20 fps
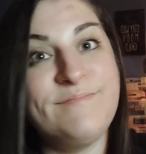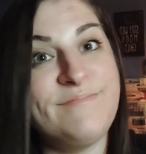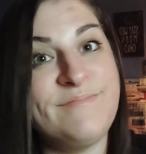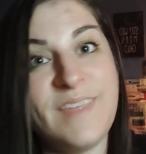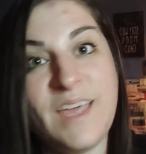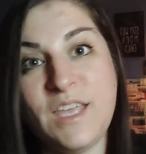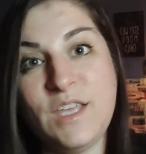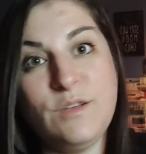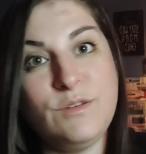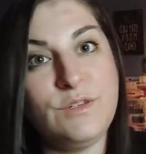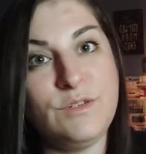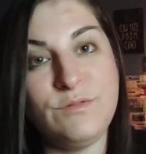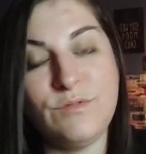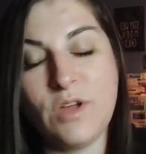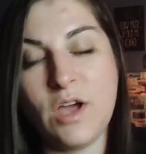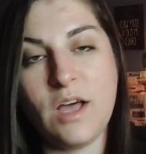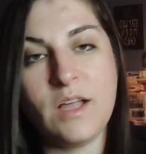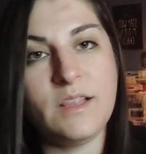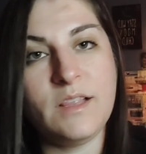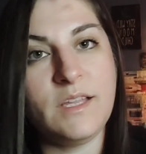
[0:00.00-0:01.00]
that you do
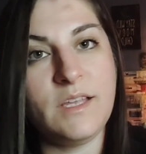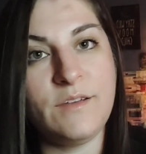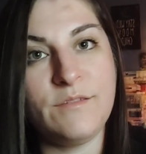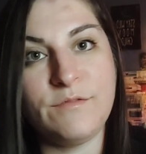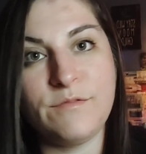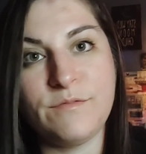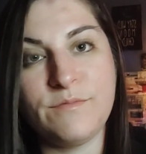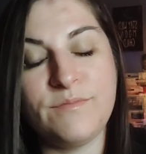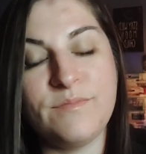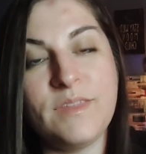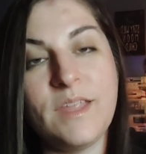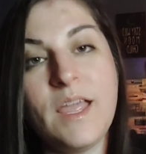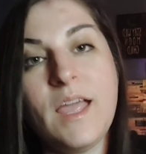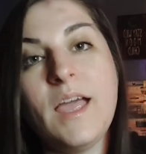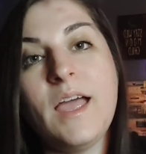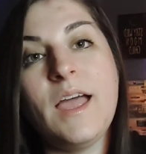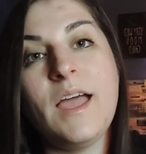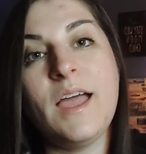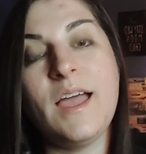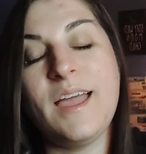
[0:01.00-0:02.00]
not live
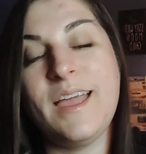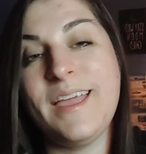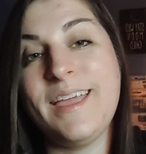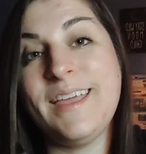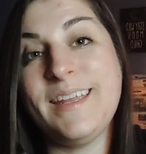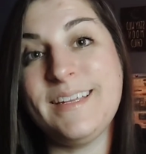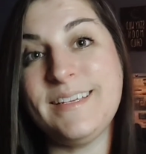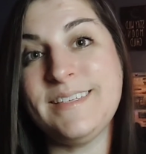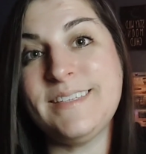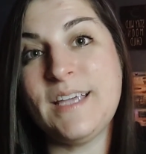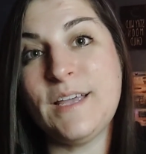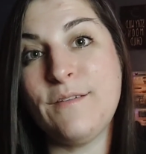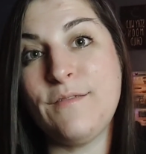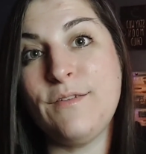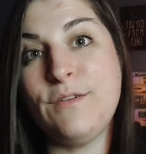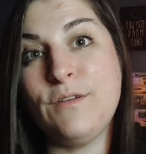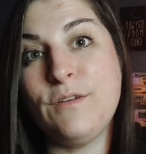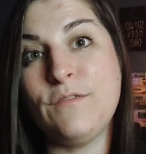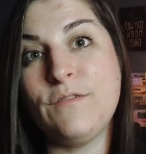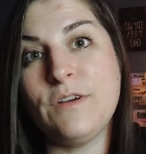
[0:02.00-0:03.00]
in a safe
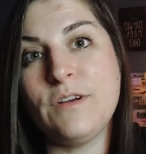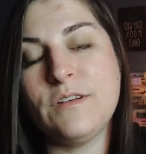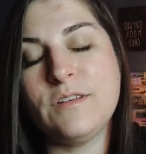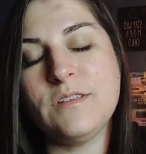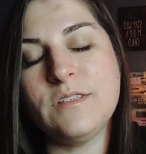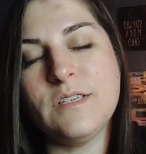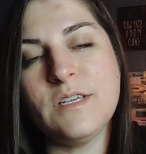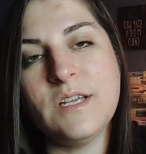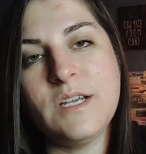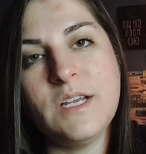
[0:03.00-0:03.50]
universe,